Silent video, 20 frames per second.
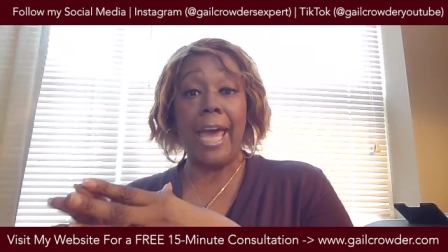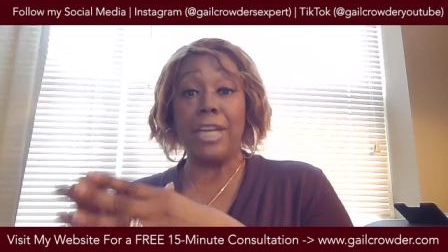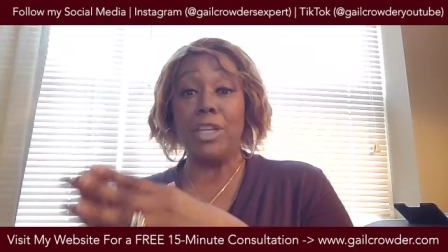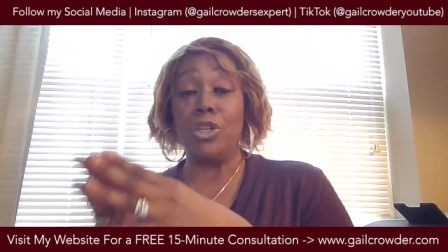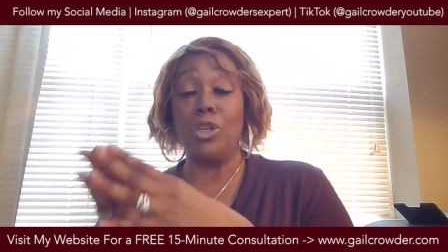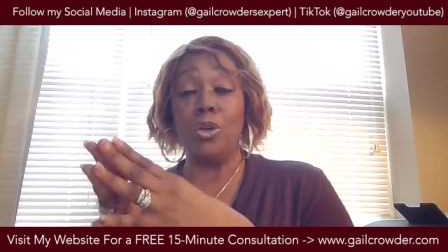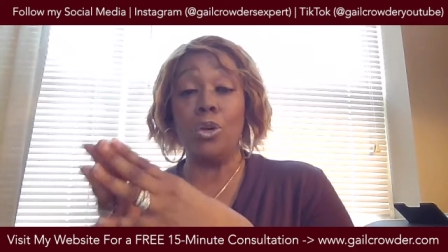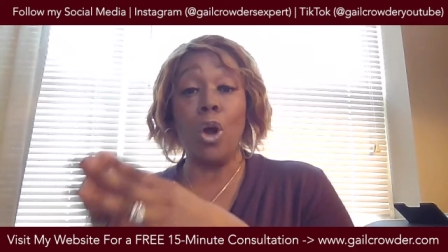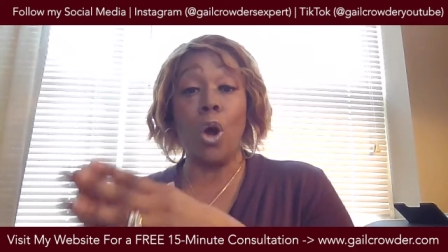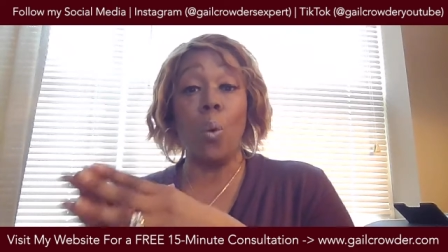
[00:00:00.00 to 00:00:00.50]

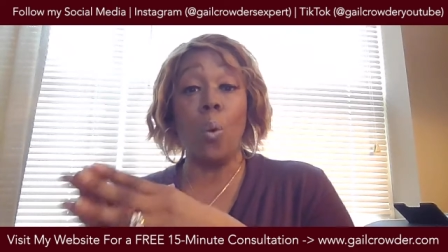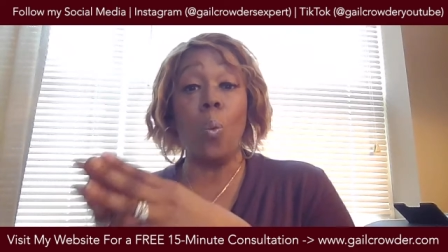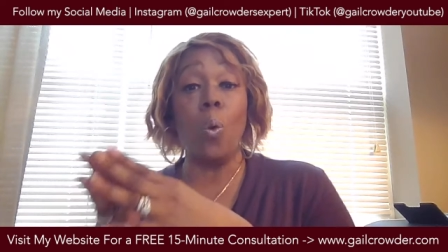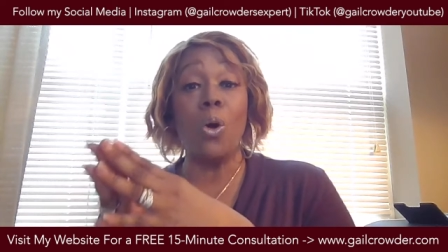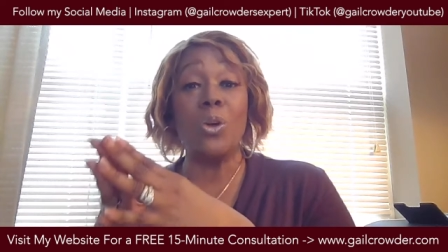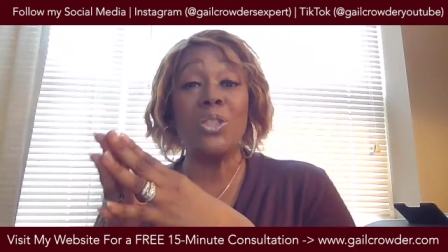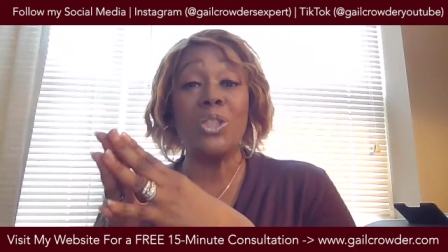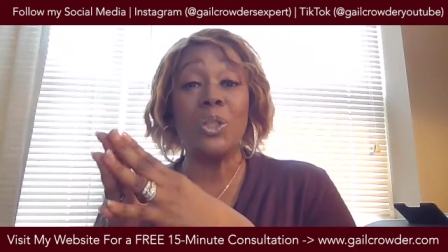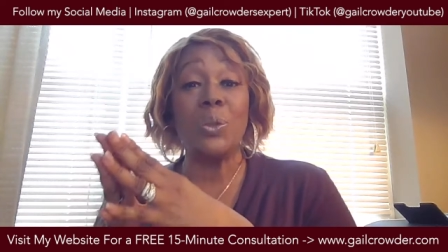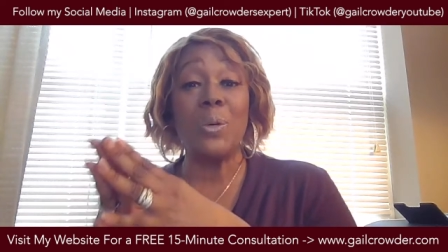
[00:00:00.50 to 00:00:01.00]
and you don't
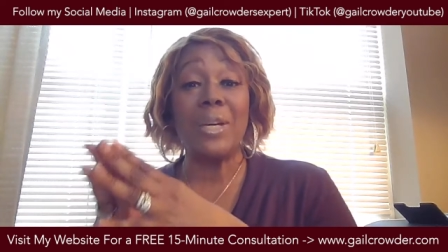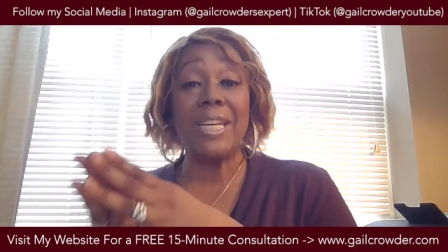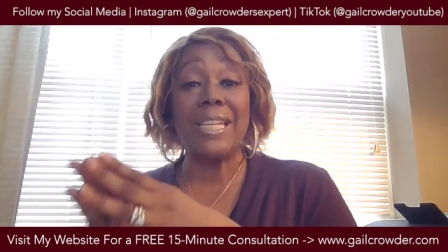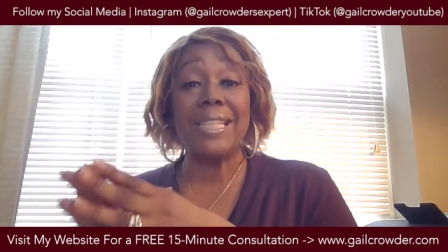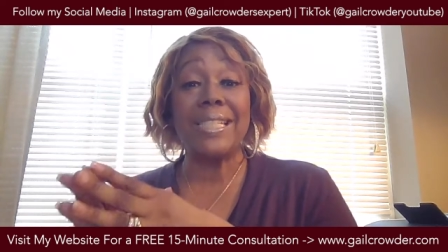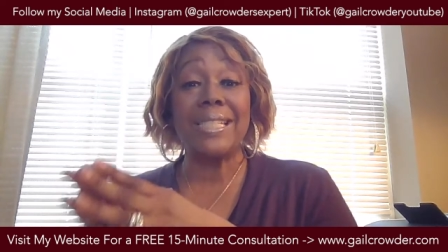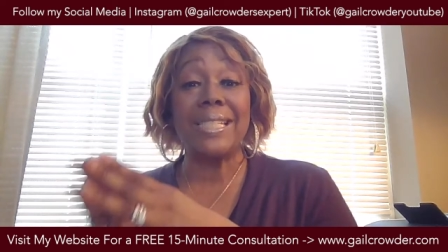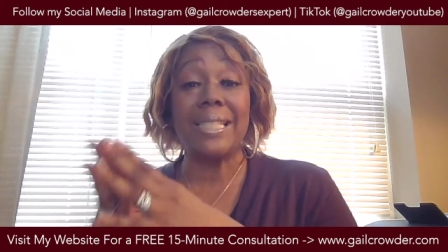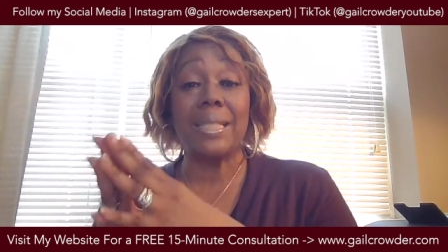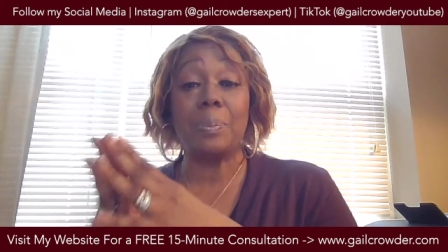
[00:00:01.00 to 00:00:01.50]
want to
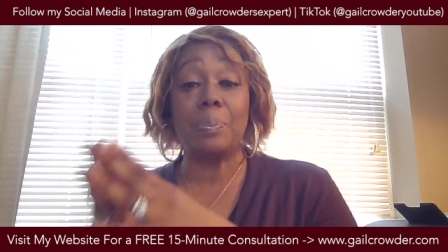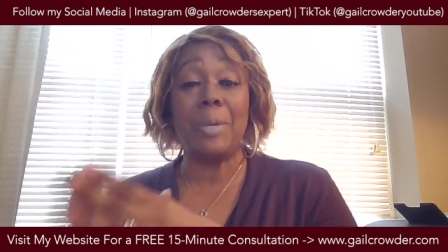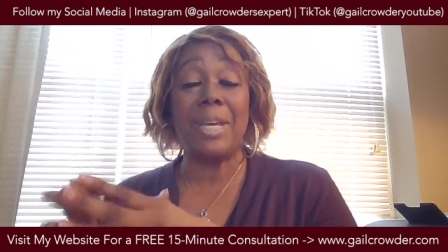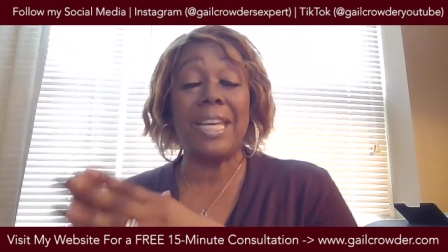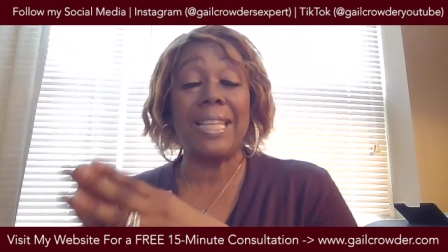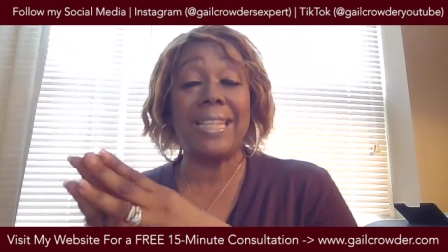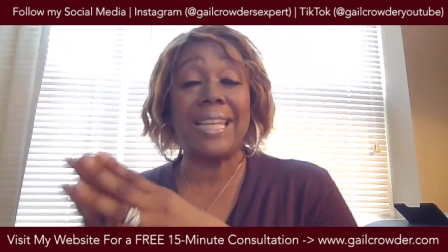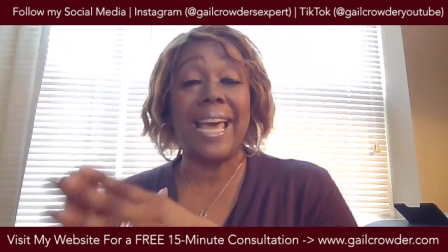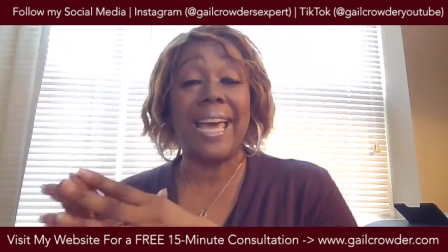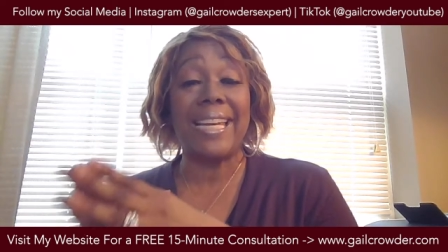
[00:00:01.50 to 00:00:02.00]

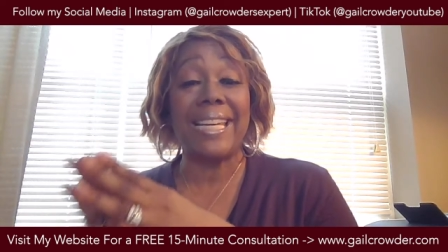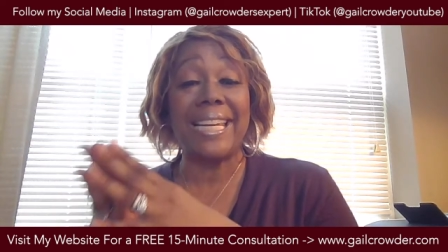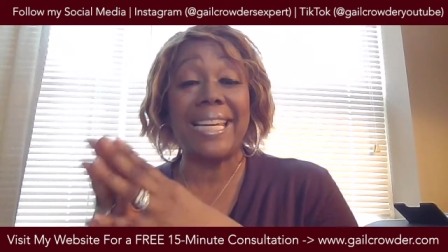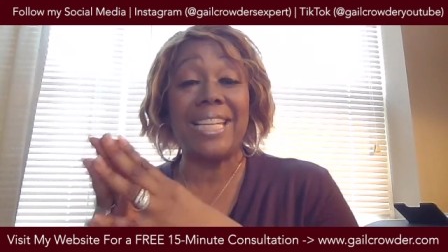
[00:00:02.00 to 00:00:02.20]
speak that